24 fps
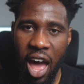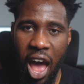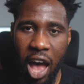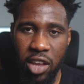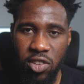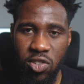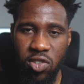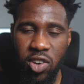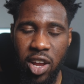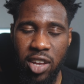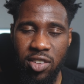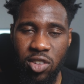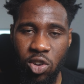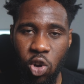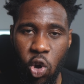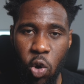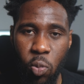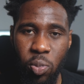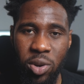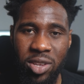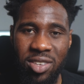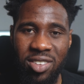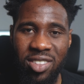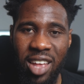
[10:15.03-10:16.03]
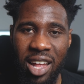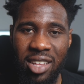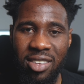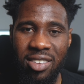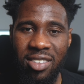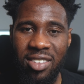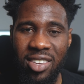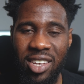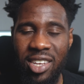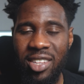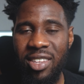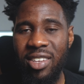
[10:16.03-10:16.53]
As soon as the company starts
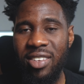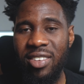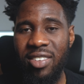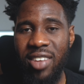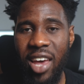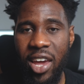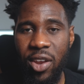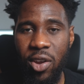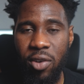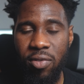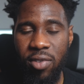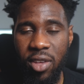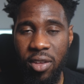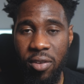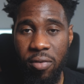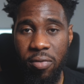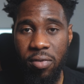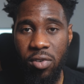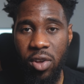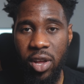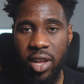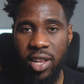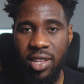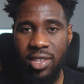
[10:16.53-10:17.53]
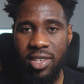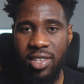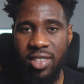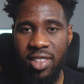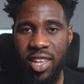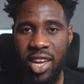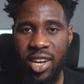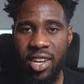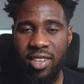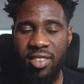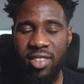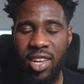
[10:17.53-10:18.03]
seeing the sign of influence,
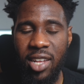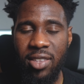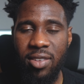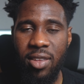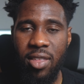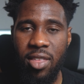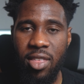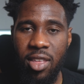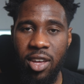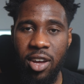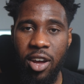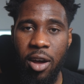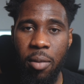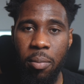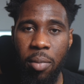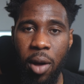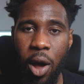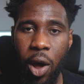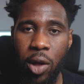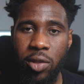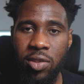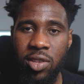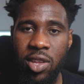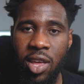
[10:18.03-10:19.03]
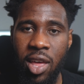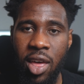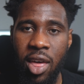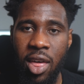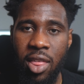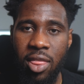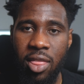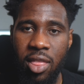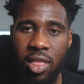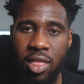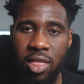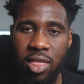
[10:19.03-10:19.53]
then they start to think about
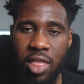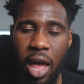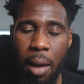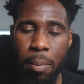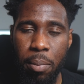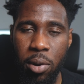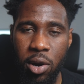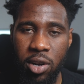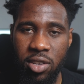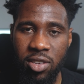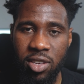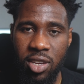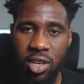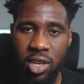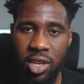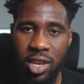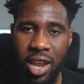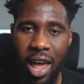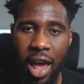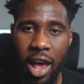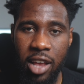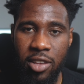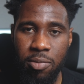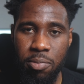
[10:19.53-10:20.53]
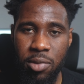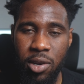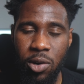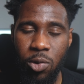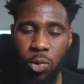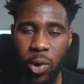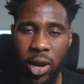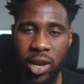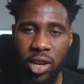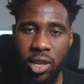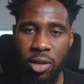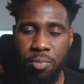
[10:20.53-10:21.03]
that person as
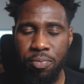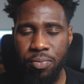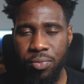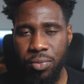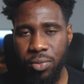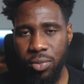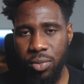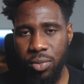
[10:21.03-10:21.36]
being ready